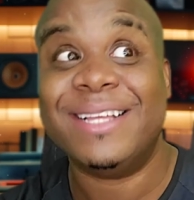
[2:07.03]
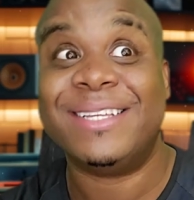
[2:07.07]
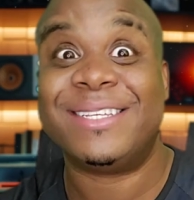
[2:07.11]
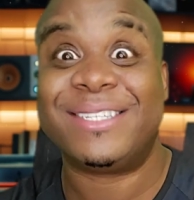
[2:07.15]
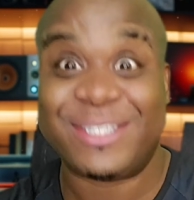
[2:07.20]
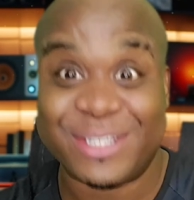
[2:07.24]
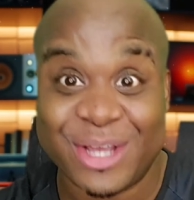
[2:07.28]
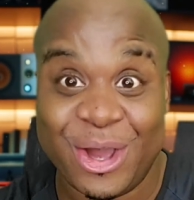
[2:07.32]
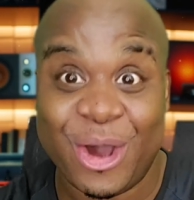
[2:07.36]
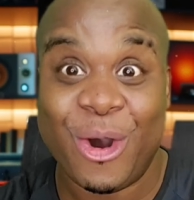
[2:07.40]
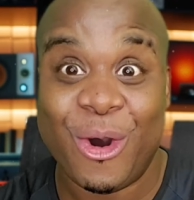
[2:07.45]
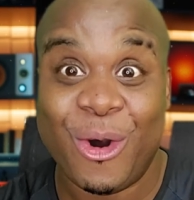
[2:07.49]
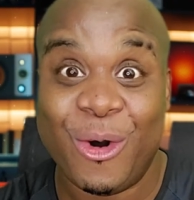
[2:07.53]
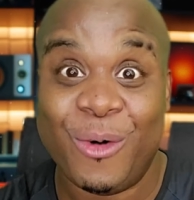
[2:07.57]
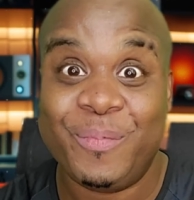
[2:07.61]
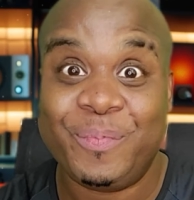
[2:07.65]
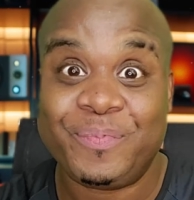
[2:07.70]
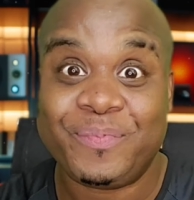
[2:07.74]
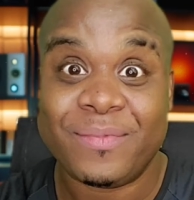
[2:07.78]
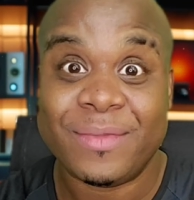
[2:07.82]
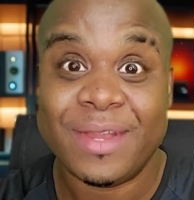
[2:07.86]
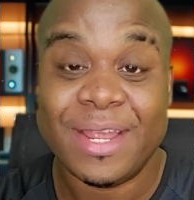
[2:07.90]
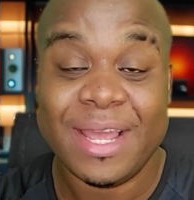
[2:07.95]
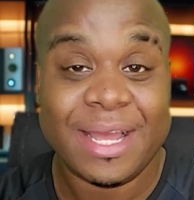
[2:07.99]

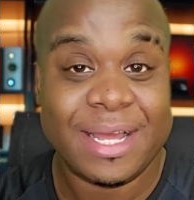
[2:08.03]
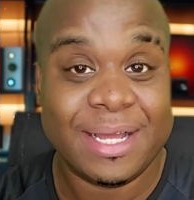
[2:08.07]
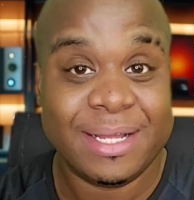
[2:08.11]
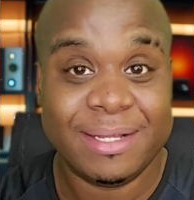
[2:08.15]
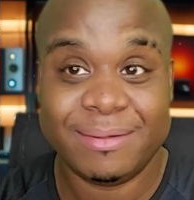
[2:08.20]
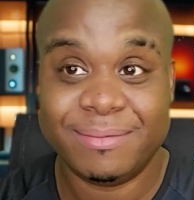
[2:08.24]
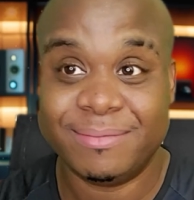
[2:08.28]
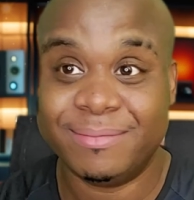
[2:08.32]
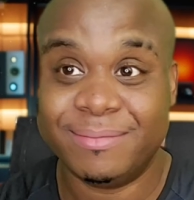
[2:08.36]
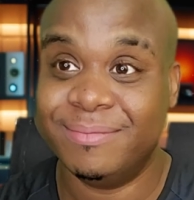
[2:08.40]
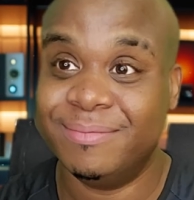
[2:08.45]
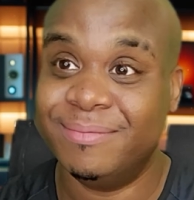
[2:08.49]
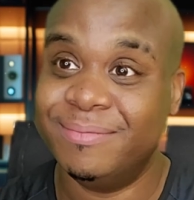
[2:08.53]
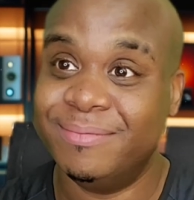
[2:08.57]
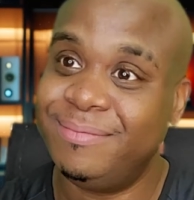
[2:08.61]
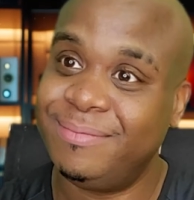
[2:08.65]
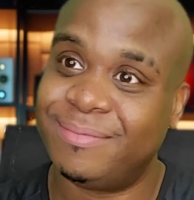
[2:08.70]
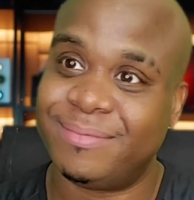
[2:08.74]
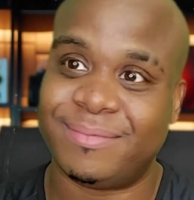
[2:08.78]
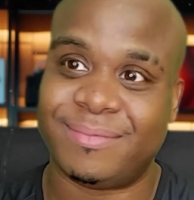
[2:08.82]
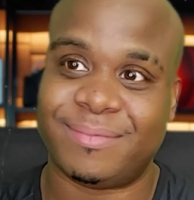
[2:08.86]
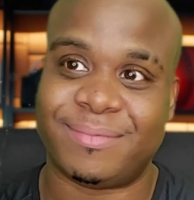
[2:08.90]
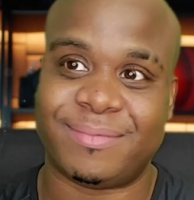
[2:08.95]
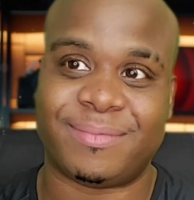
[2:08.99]
So. Tell
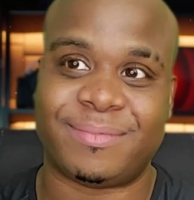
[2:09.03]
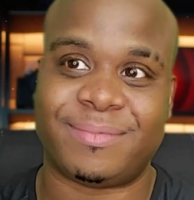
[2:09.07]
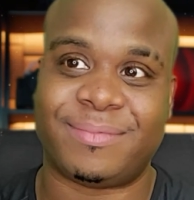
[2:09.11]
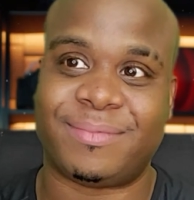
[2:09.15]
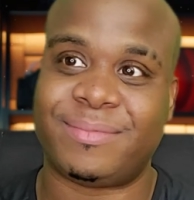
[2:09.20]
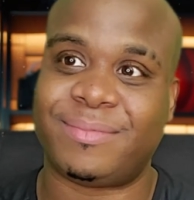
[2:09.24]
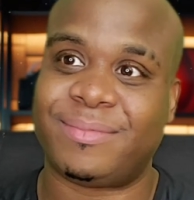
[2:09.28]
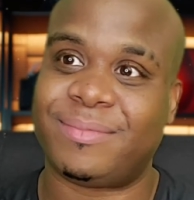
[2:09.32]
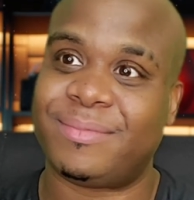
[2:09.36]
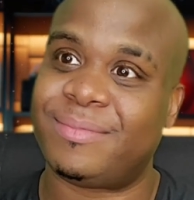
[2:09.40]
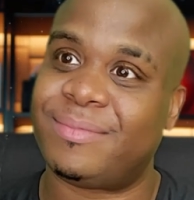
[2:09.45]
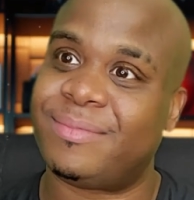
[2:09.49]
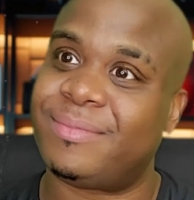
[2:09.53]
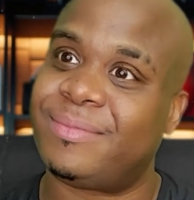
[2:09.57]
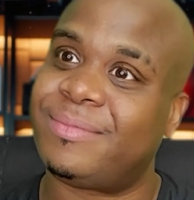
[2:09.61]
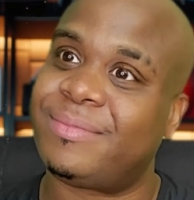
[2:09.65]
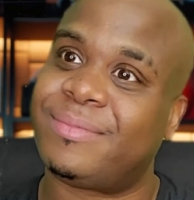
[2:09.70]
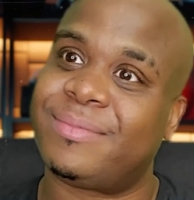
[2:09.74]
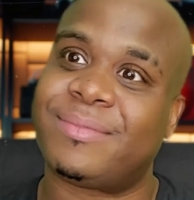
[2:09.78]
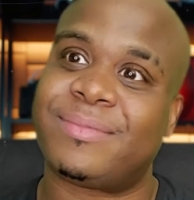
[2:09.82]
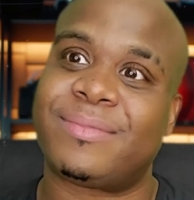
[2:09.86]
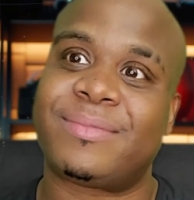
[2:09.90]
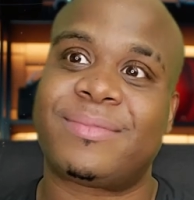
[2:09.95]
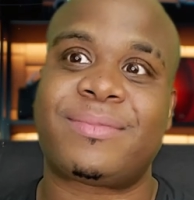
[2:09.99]
them why you're
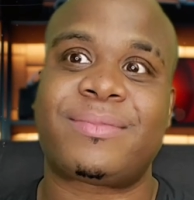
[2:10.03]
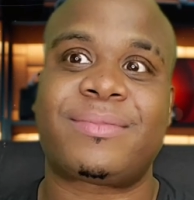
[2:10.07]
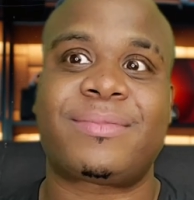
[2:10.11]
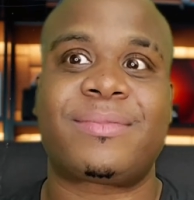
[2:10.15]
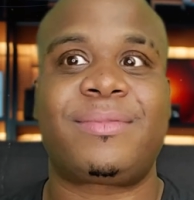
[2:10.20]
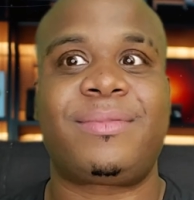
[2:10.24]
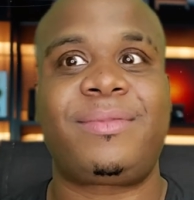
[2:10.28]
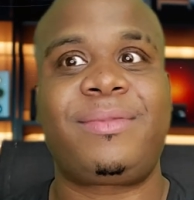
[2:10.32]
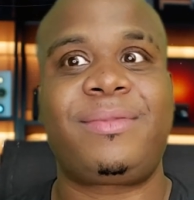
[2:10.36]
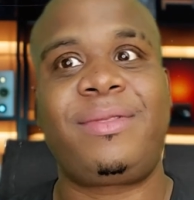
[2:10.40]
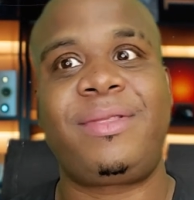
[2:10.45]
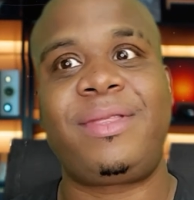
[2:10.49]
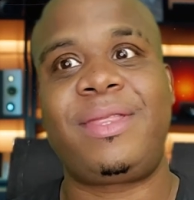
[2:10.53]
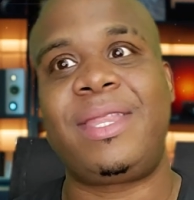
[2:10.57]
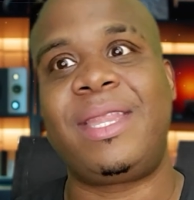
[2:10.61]
just alone.